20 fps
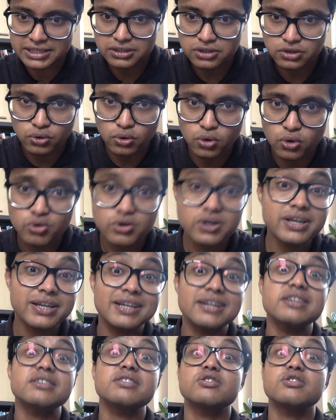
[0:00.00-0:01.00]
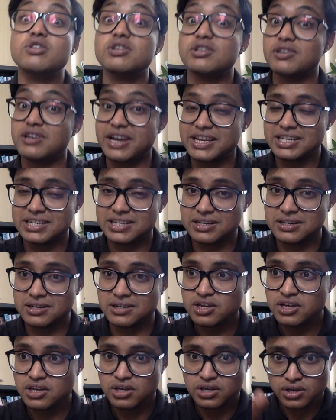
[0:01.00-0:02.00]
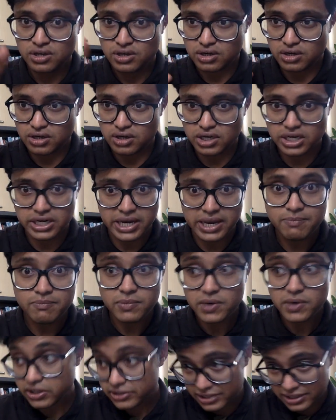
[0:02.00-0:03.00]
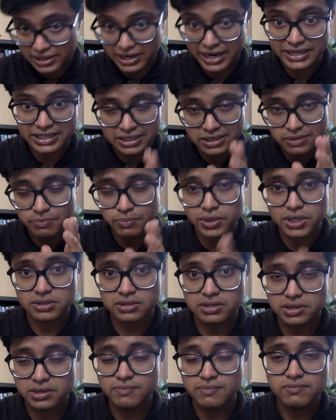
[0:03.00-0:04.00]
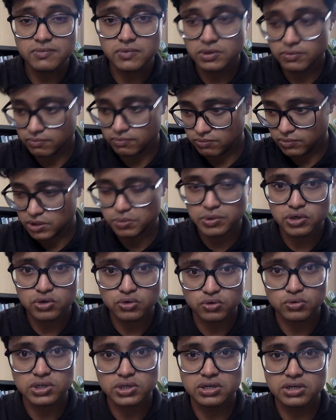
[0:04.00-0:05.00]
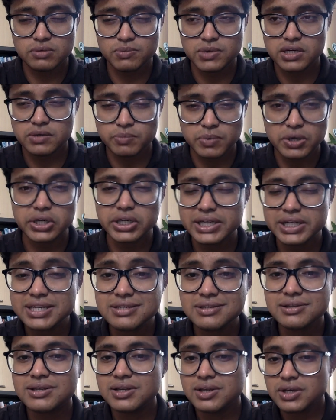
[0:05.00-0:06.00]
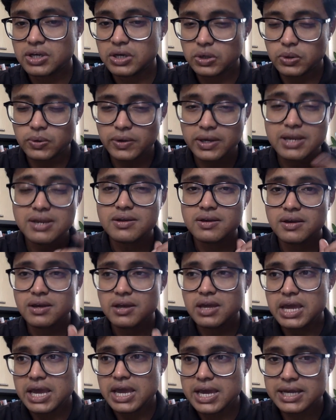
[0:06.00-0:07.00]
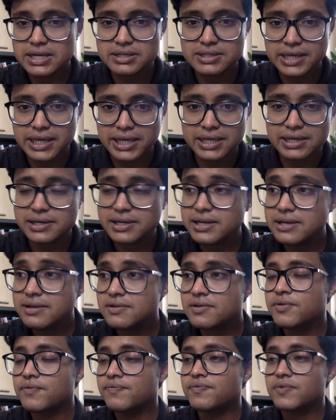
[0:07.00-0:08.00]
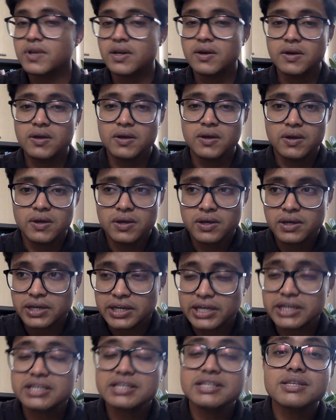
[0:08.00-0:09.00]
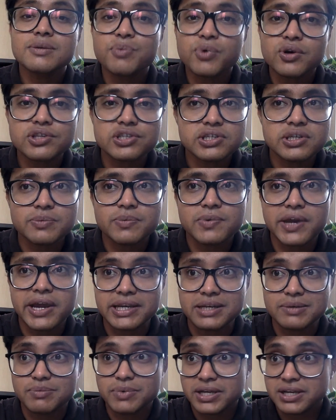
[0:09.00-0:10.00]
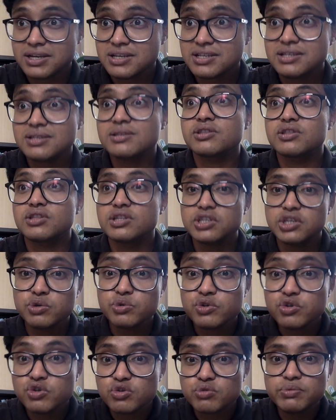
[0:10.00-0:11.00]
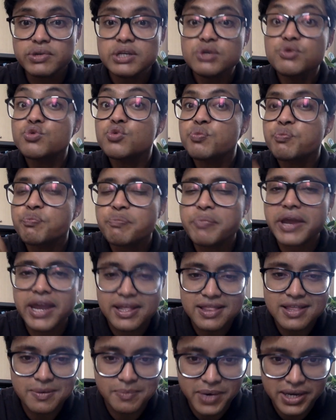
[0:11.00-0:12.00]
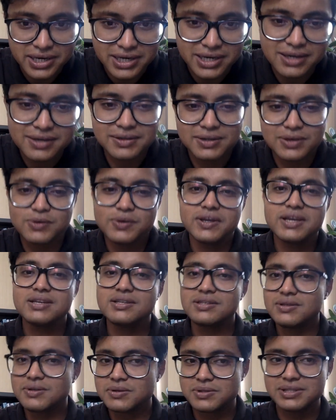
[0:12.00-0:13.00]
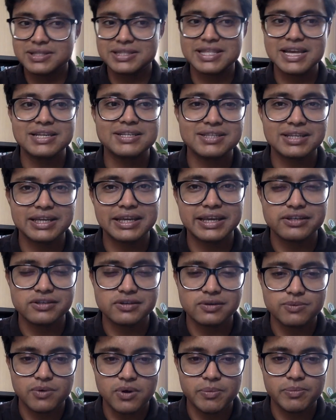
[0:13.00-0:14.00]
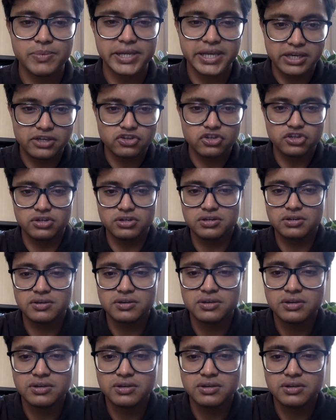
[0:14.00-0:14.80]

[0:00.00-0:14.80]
is owed. It's not a right in rem, it's a right in personam between two determinate parties. Okay, and secondly, it is a positive right because the duty would be to pay the money. Okay, so that's a case of obligation.